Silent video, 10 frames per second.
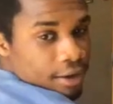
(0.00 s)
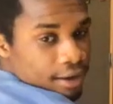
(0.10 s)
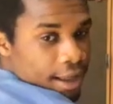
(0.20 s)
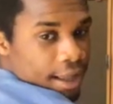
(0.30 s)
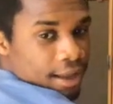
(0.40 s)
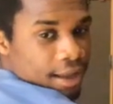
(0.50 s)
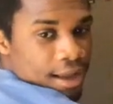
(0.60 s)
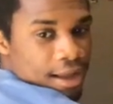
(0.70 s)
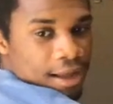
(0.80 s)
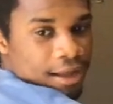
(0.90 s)
and like
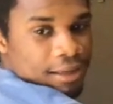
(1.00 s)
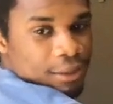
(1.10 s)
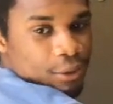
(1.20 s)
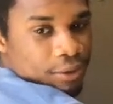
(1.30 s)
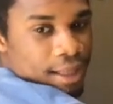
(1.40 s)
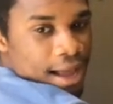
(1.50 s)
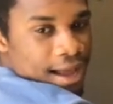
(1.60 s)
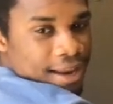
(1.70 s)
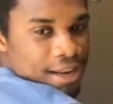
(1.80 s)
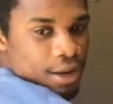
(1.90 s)
occlude
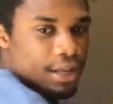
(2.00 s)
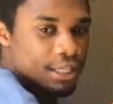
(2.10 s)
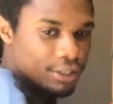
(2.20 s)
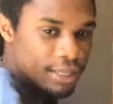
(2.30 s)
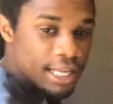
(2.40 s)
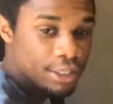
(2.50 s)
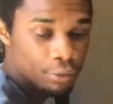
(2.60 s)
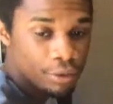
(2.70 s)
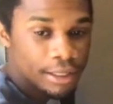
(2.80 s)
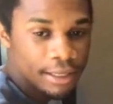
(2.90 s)
that. And
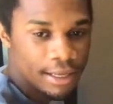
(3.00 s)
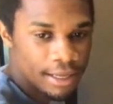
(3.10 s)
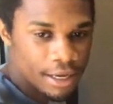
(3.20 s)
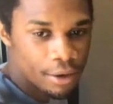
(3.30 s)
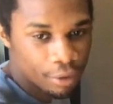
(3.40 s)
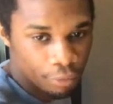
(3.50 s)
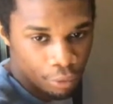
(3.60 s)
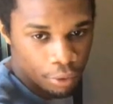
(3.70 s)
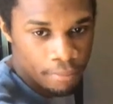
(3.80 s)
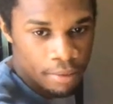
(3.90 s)
it's really here in the
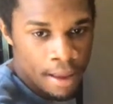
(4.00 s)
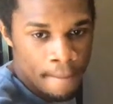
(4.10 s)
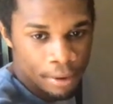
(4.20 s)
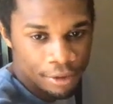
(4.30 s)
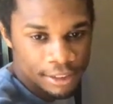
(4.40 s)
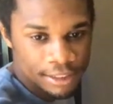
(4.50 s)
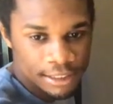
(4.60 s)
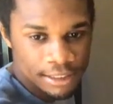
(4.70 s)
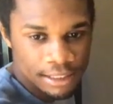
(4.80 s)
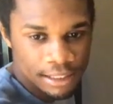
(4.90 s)
room, but this
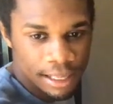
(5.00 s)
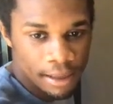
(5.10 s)
is like a